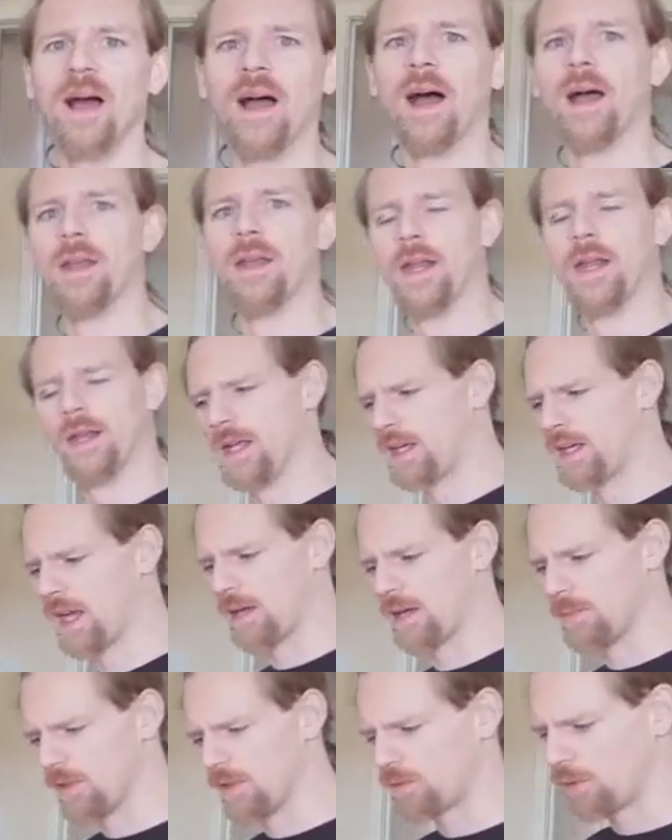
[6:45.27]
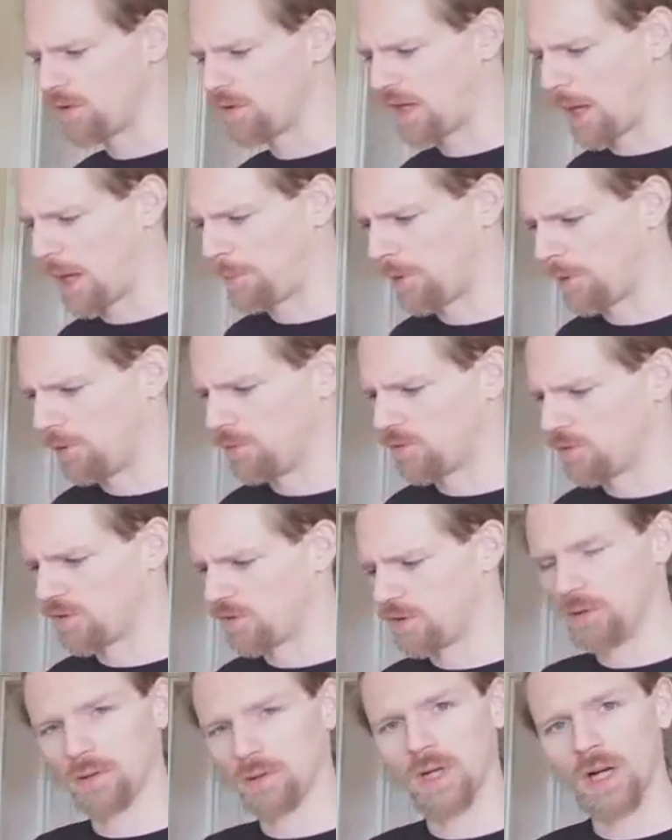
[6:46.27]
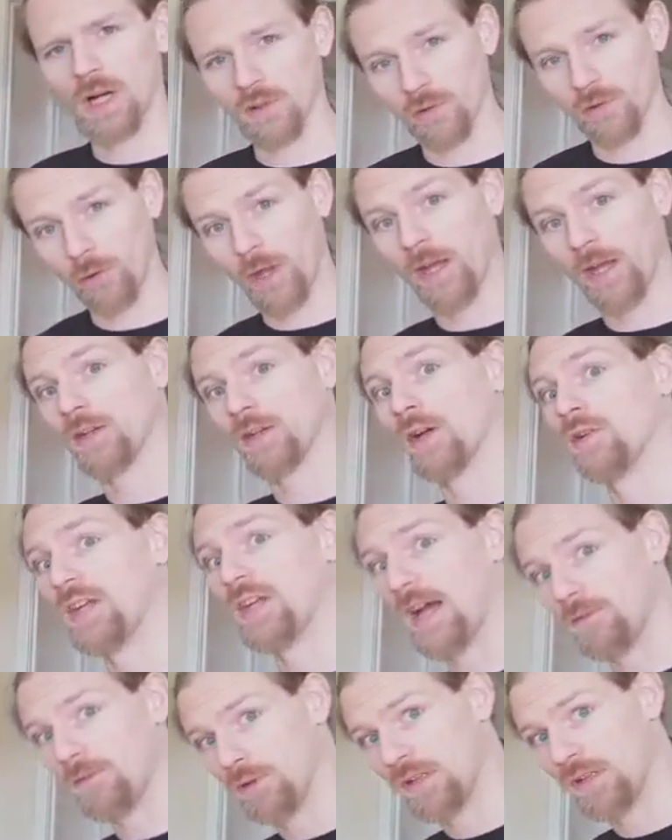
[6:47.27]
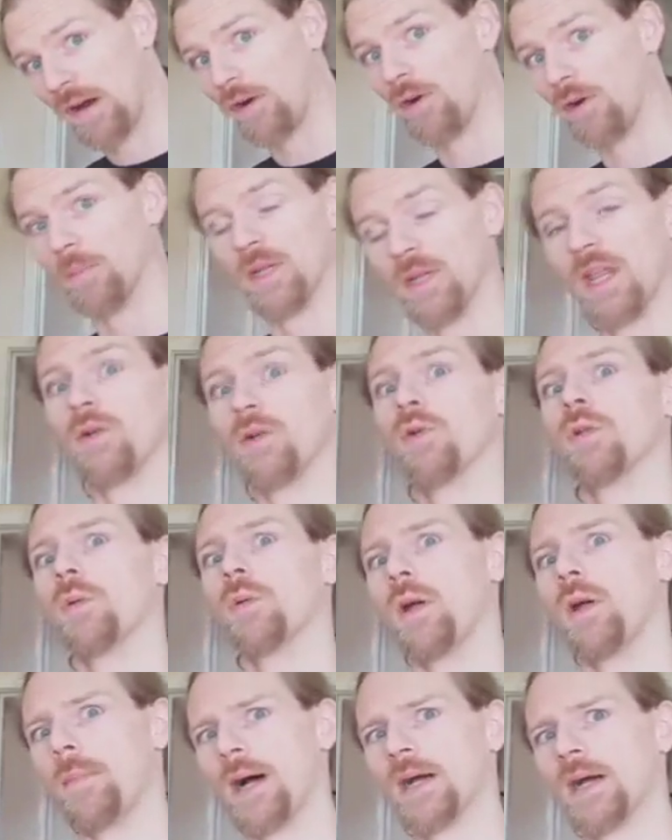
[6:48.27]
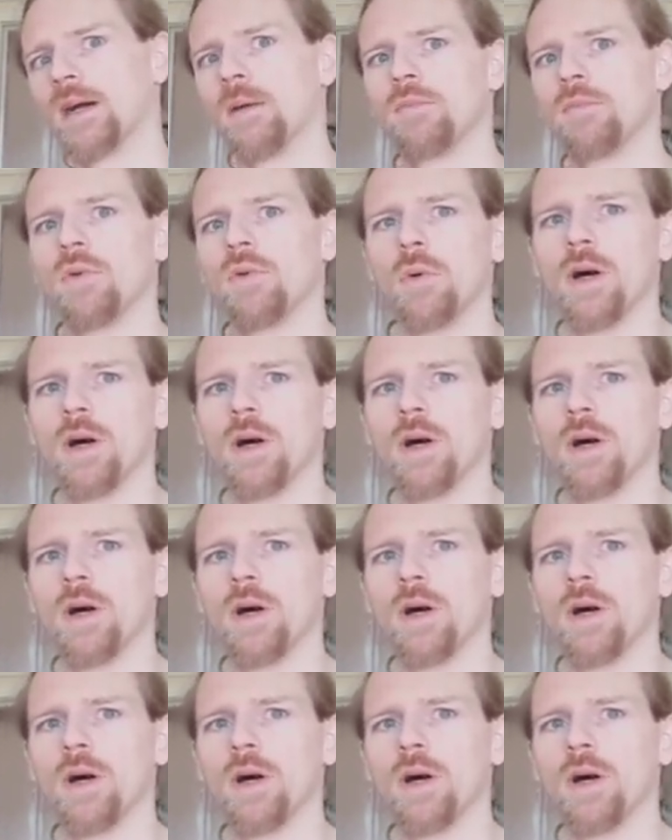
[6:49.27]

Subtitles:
And then they came into a depot to Newcastle, had to go down to Durham and then all the way back up to us.